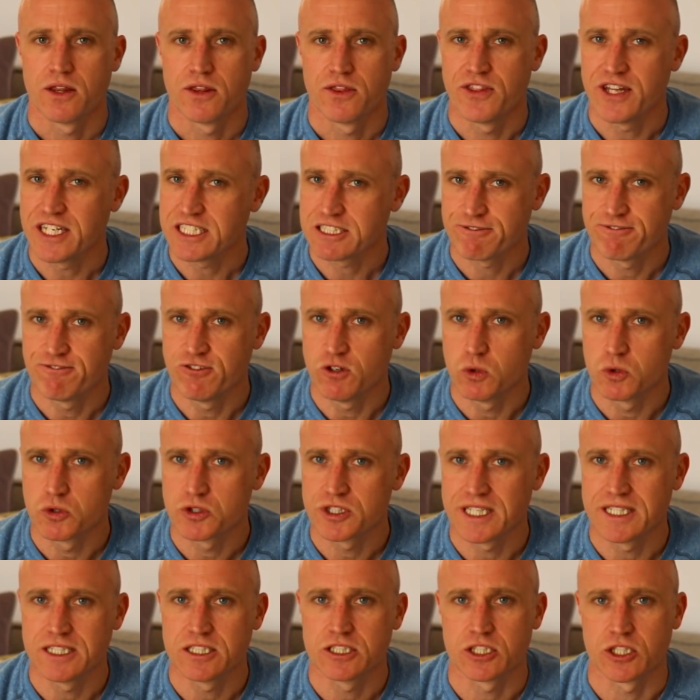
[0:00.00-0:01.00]
This
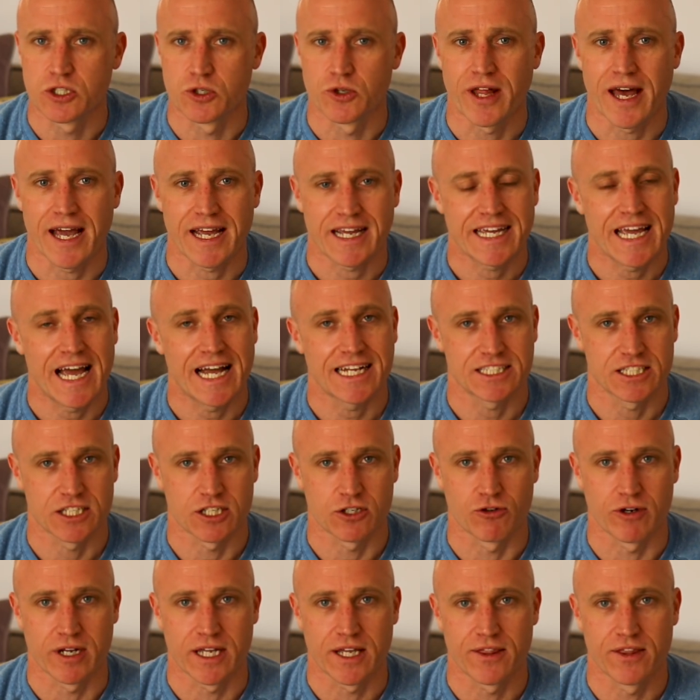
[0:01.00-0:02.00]
falls into that
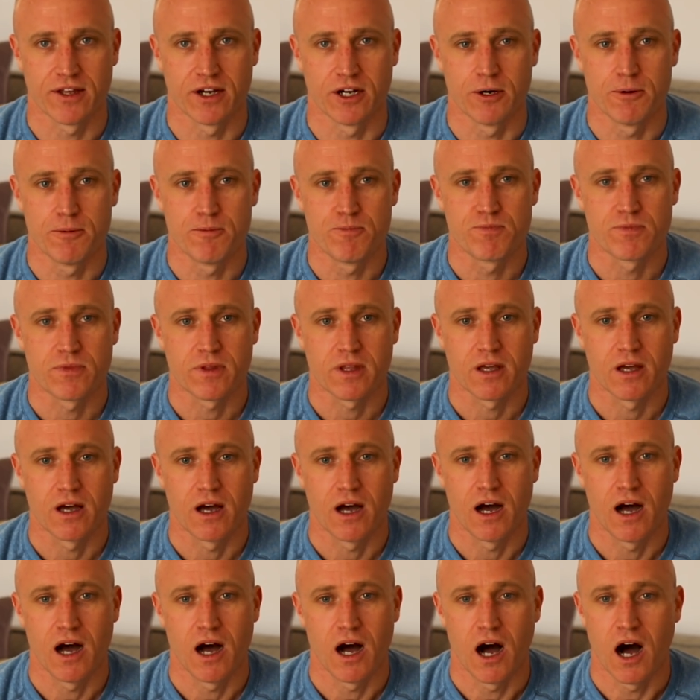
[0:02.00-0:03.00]
category that
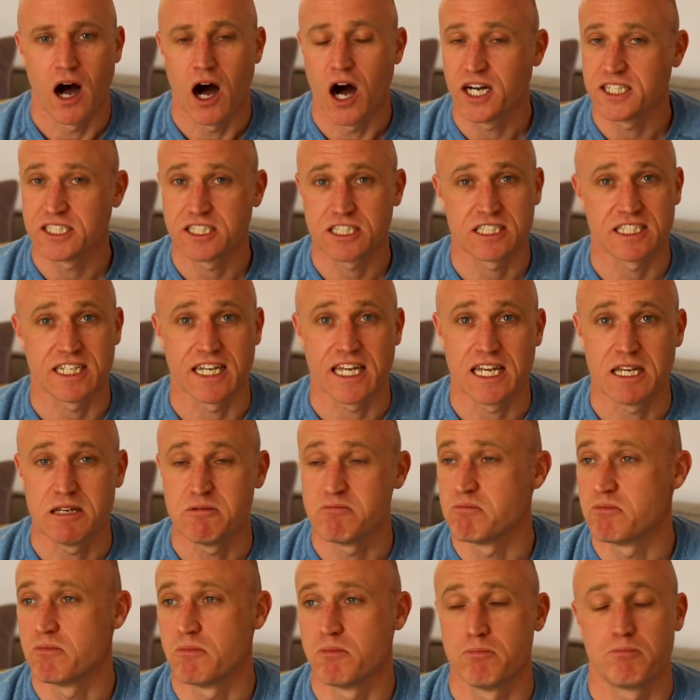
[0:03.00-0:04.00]
I
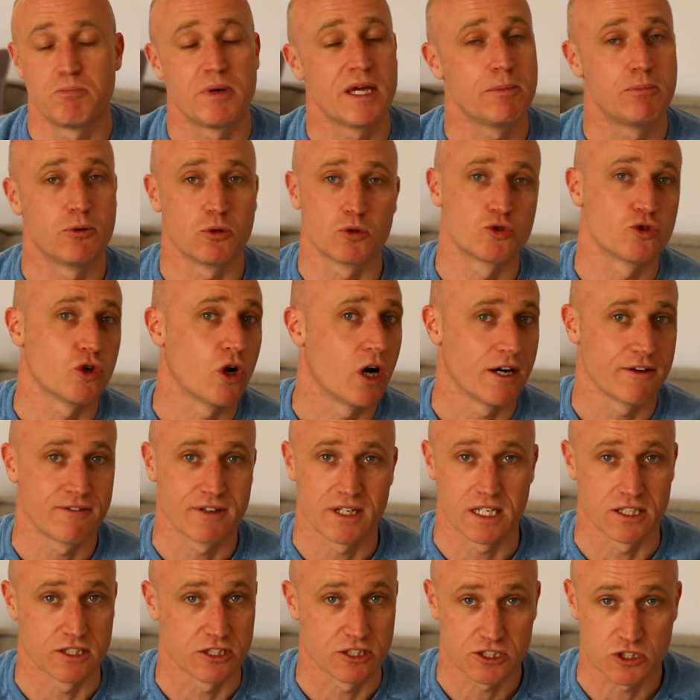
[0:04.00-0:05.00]
see people
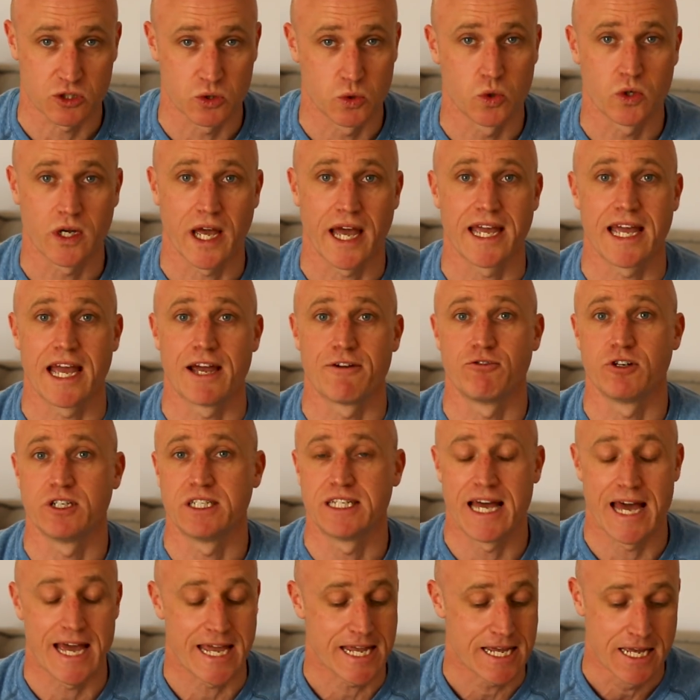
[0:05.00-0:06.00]
driving at the school gate
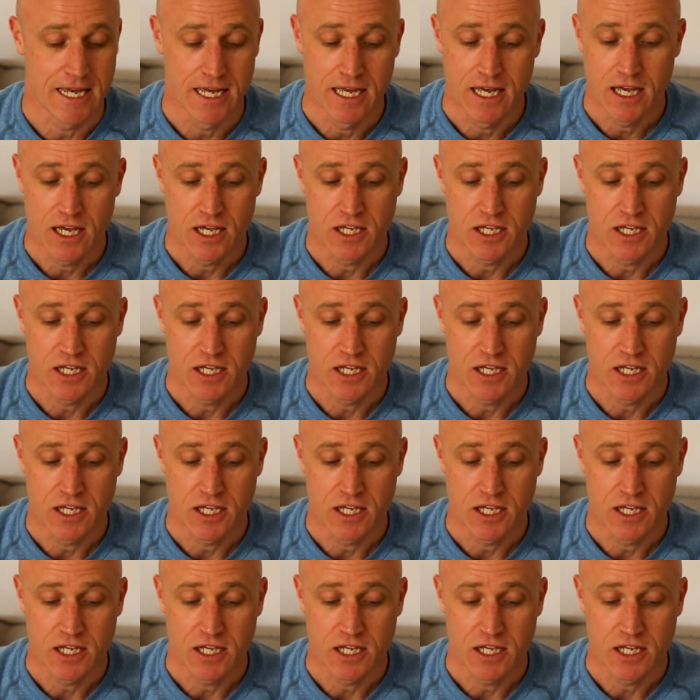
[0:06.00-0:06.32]
every day.